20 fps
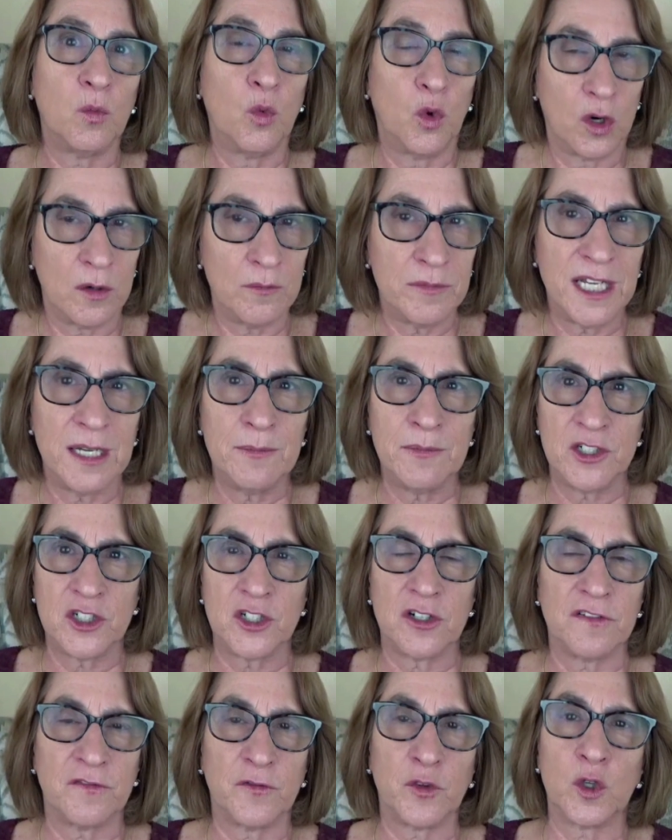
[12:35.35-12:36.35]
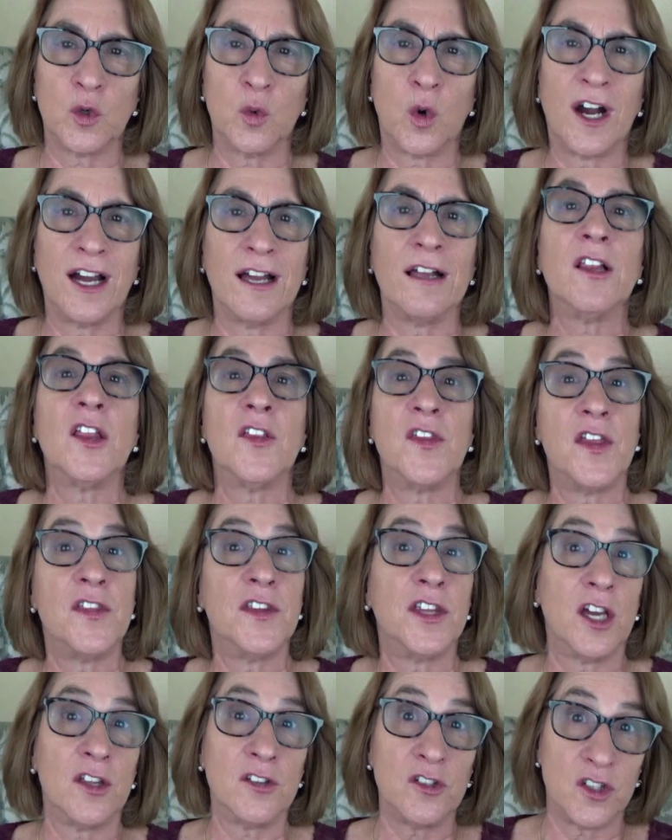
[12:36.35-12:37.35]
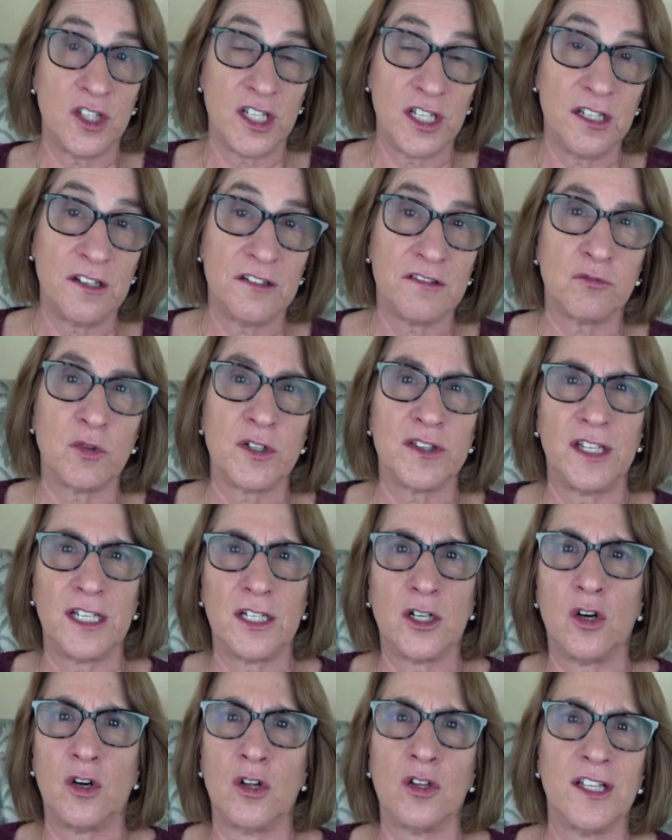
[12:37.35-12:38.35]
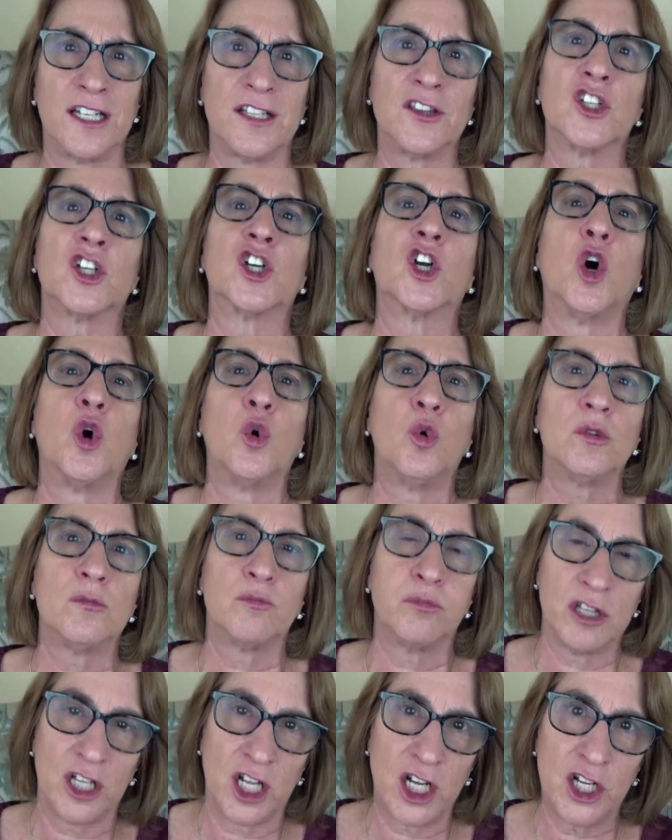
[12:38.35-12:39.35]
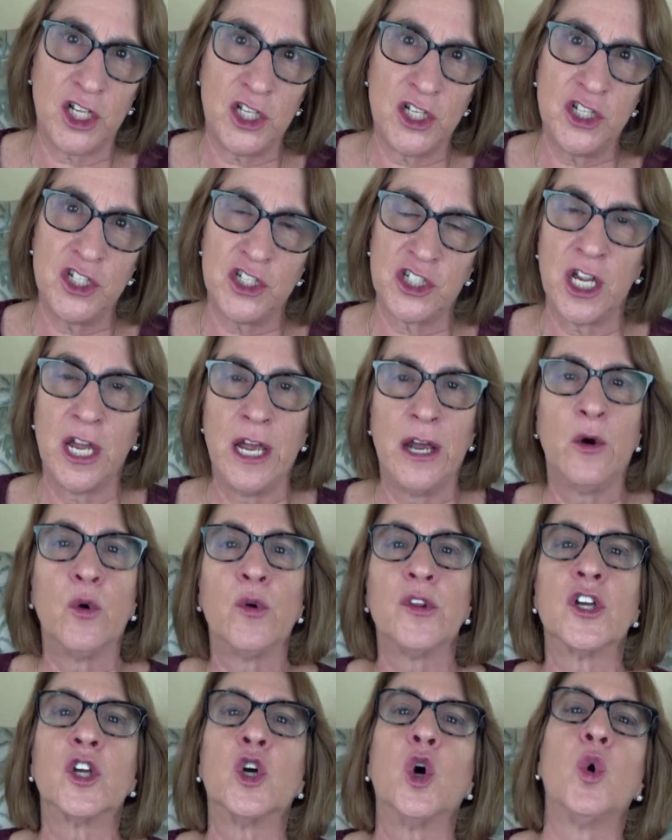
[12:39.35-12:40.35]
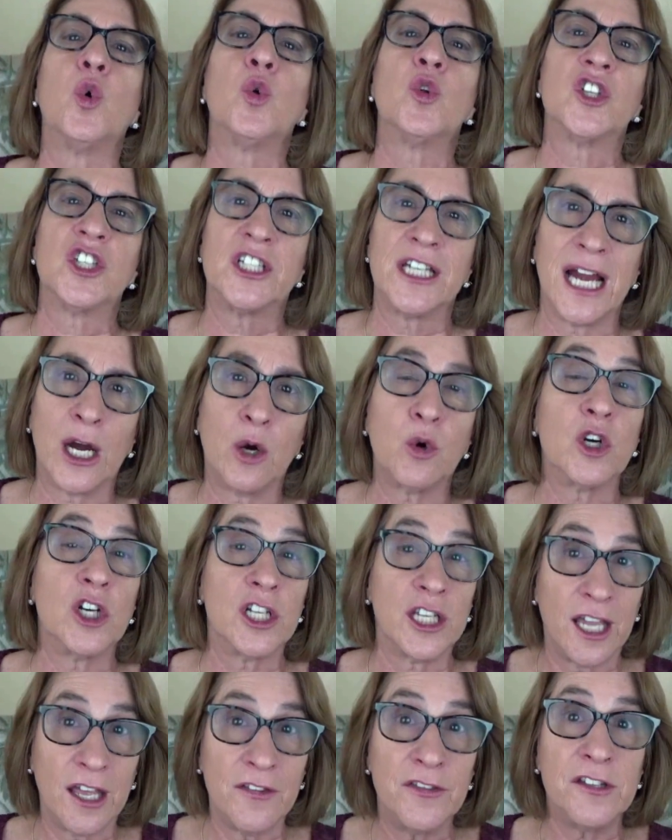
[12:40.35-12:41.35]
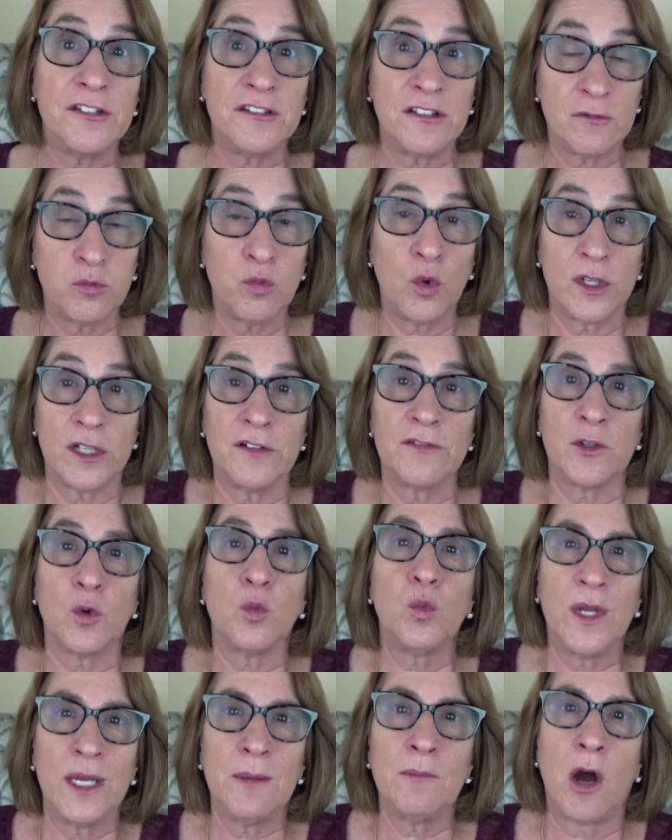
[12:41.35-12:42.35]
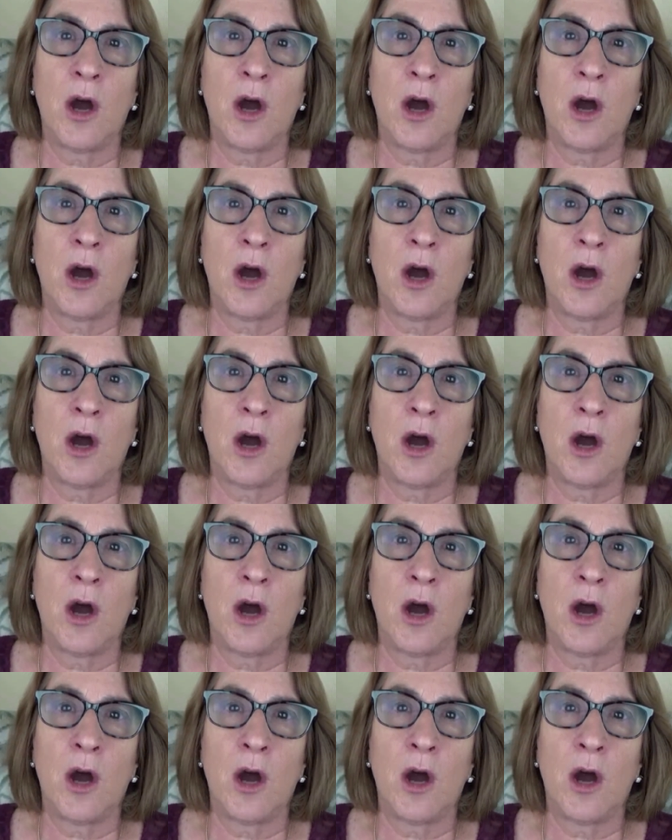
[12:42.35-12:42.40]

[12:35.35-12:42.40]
warm temperatures for a while. And then the other thing is what they call like the cold plunge or the cold shower. Again, this is one of the Wim